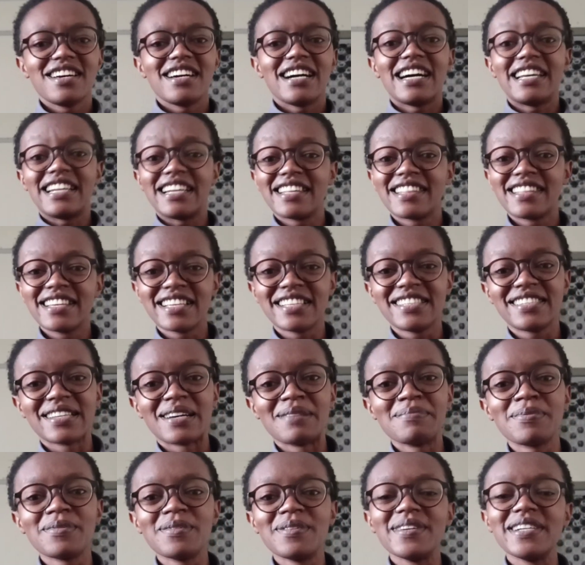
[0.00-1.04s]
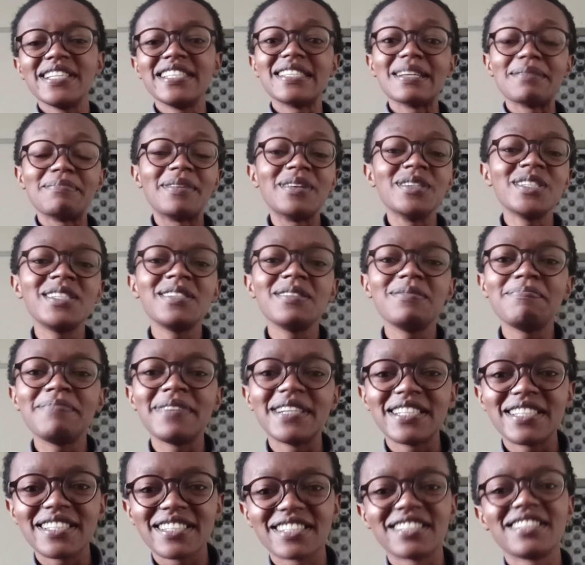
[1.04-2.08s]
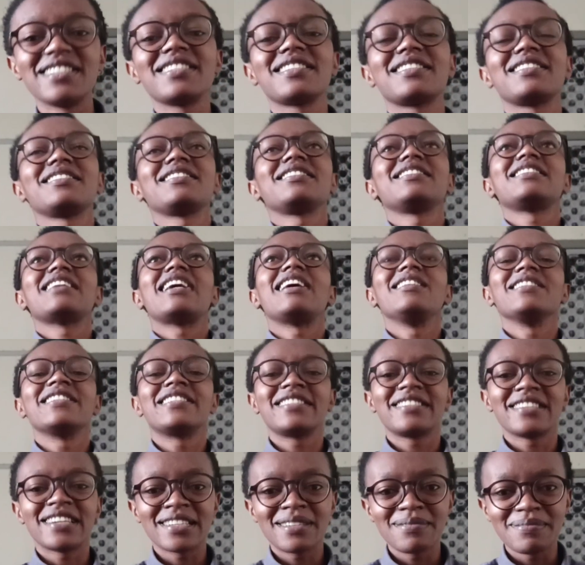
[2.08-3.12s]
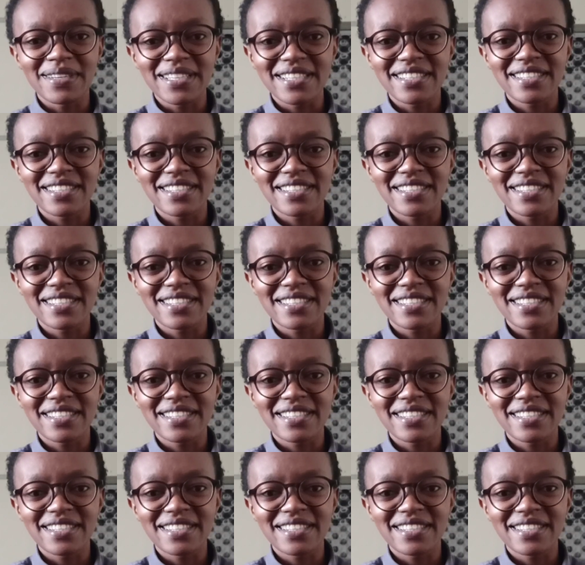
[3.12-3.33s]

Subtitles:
Another example is about patience. I'll start by